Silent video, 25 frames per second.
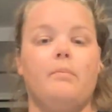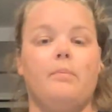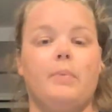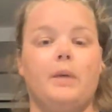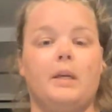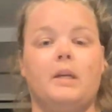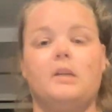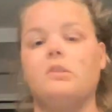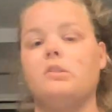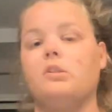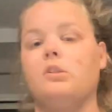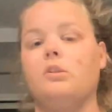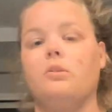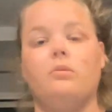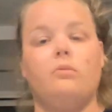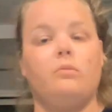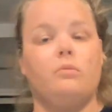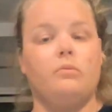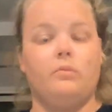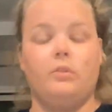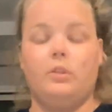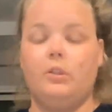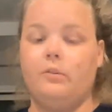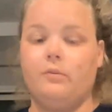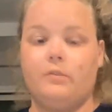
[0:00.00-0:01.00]
because
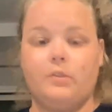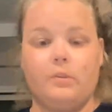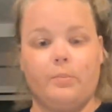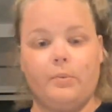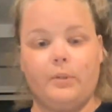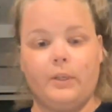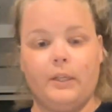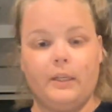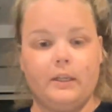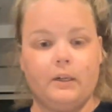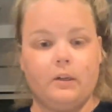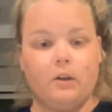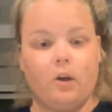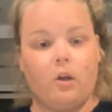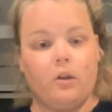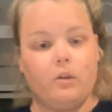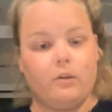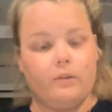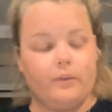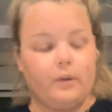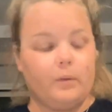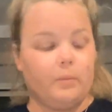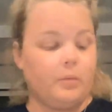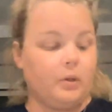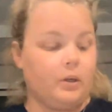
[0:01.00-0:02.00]
you've depleted all
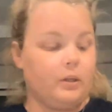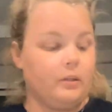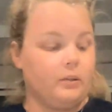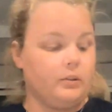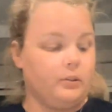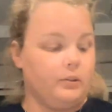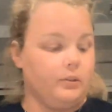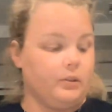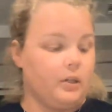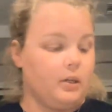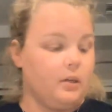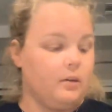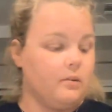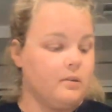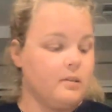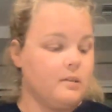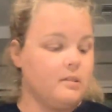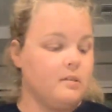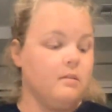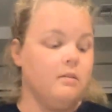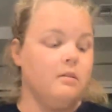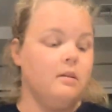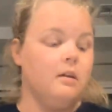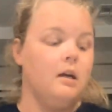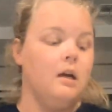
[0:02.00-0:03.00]
of your blood
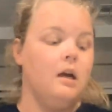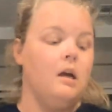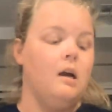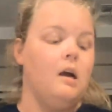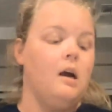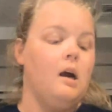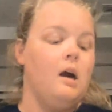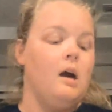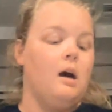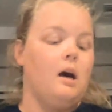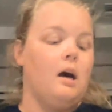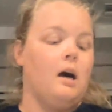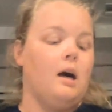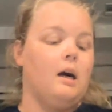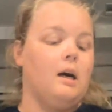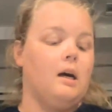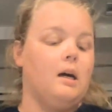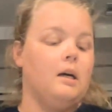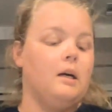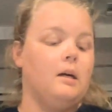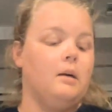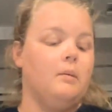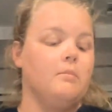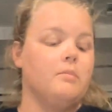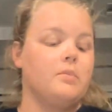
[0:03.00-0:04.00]
glucose.
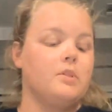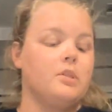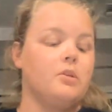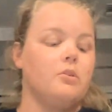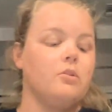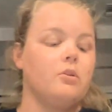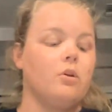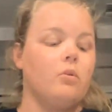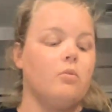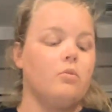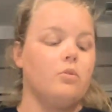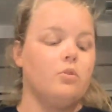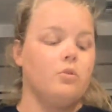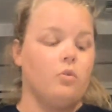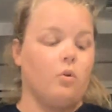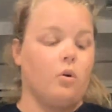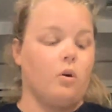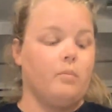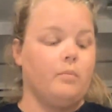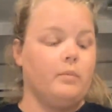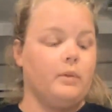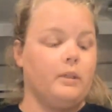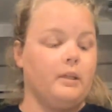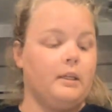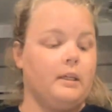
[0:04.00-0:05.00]
So you don't
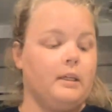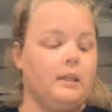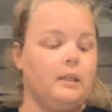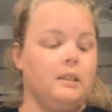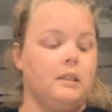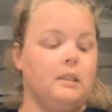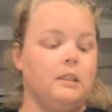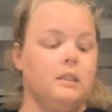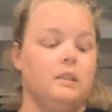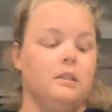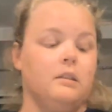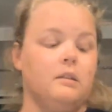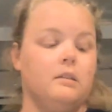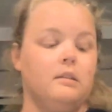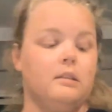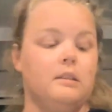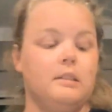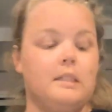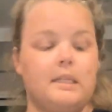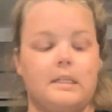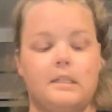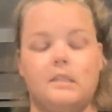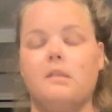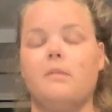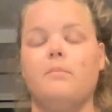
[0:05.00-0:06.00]
normally
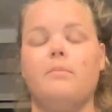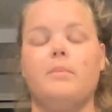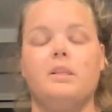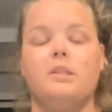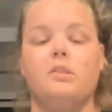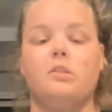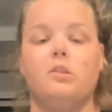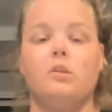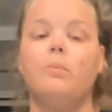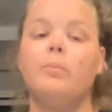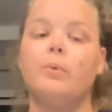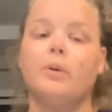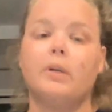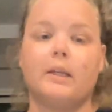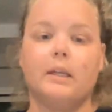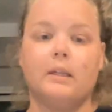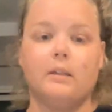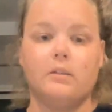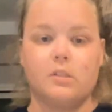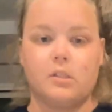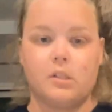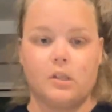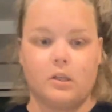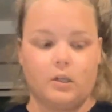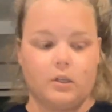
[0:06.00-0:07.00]
need to be super
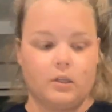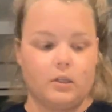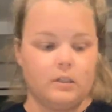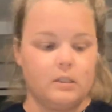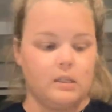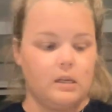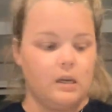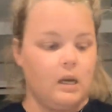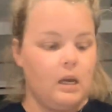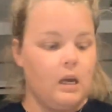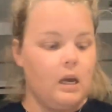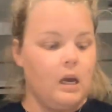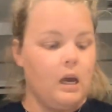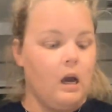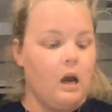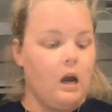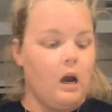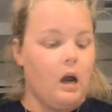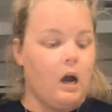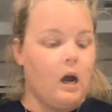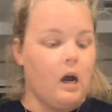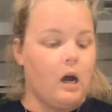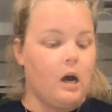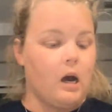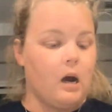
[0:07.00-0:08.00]
concerned
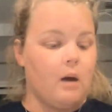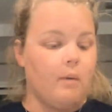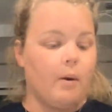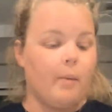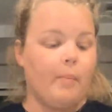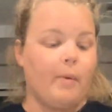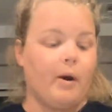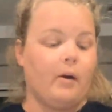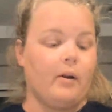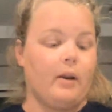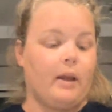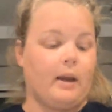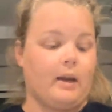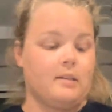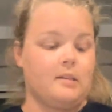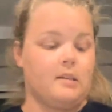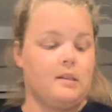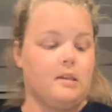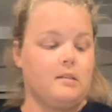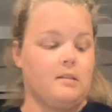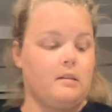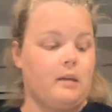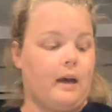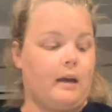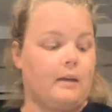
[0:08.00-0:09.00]
about
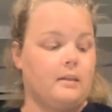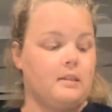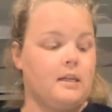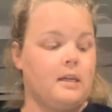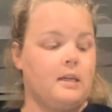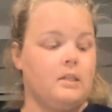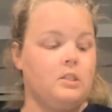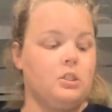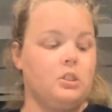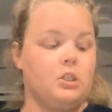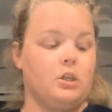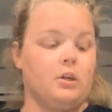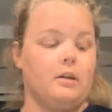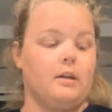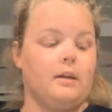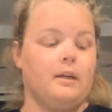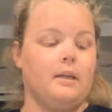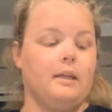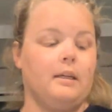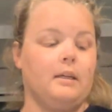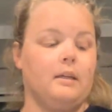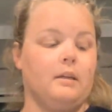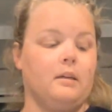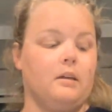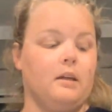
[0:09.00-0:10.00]
excess lactate
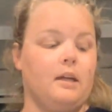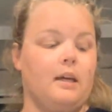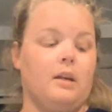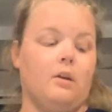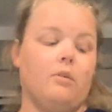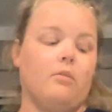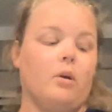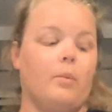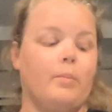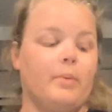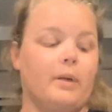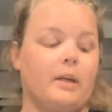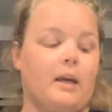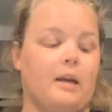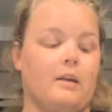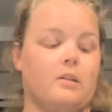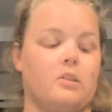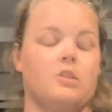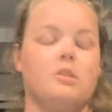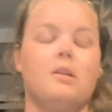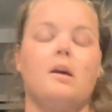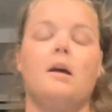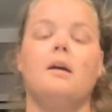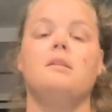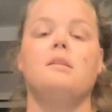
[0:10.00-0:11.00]
during anaerobic
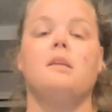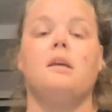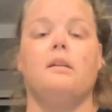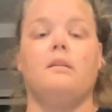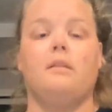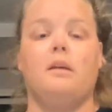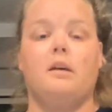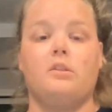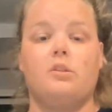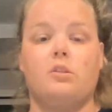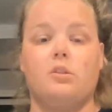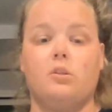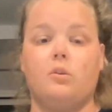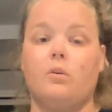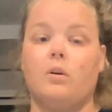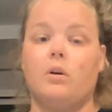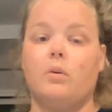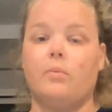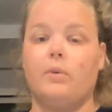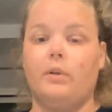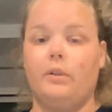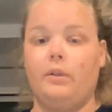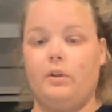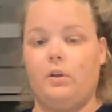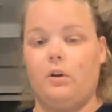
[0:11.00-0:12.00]
exercise unless you are
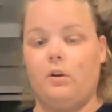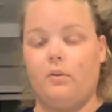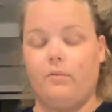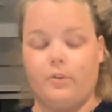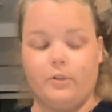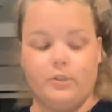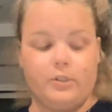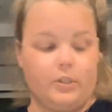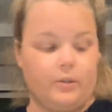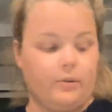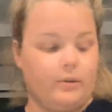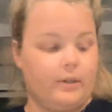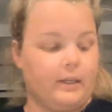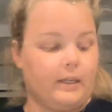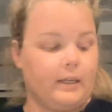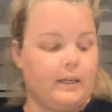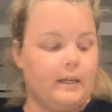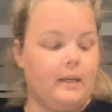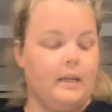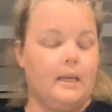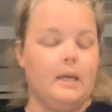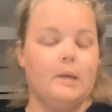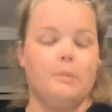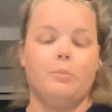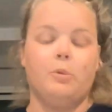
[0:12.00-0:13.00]
really overdoing
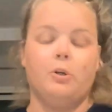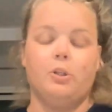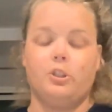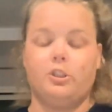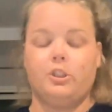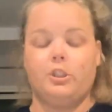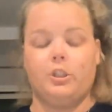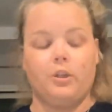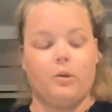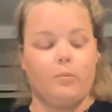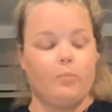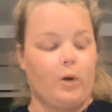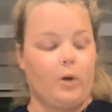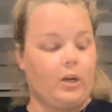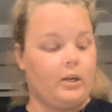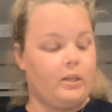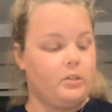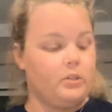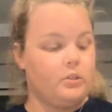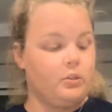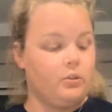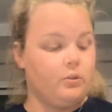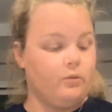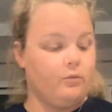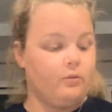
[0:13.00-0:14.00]
it and pushing your body
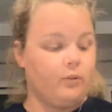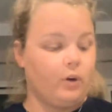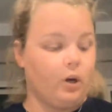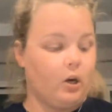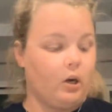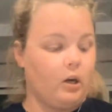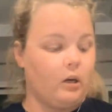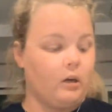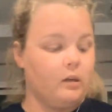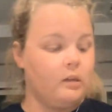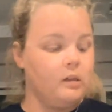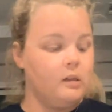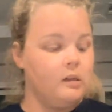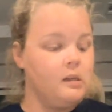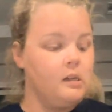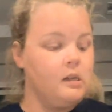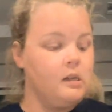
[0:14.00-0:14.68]
too far.